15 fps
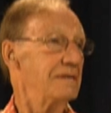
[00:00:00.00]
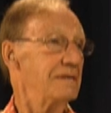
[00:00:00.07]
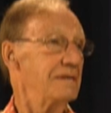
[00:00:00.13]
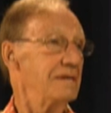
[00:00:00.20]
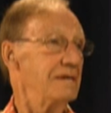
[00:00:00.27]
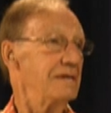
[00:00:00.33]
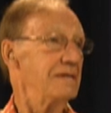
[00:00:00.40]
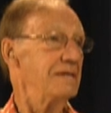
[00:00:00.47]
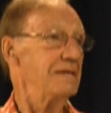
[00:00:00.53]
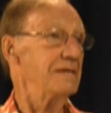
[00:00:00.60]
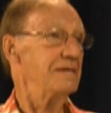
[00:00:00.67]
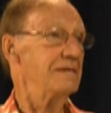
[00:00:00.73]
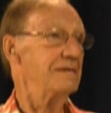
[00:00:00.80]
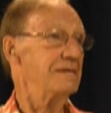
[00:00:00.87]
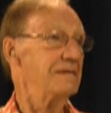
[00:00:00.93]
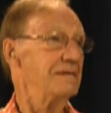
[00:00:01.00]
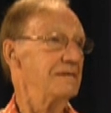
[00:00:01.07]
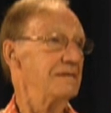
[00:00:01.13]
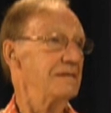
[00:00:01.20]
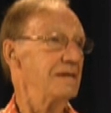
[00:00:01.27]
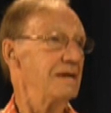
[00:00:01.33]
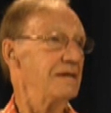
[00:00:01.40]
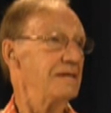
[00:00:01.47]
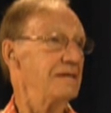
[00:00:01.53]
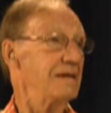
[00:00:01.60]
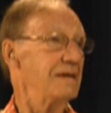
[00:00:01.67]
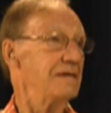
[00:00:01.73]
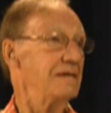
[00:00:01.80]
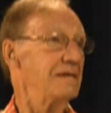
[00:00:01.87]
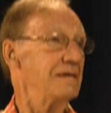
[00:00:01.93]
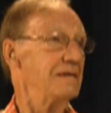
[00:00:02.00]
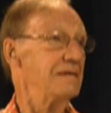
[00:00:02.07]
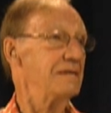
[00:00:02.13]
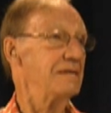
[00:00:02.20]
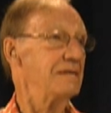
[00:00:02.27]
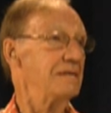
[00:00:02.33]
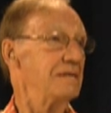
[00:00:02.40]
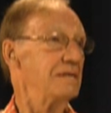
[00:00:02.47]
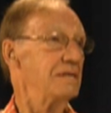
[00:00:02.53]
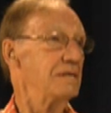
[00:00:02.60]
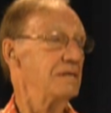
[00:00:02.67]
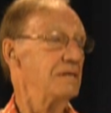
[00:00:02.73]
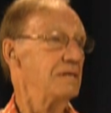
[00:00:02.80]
wood farm yeah, yeah. chopping down trees.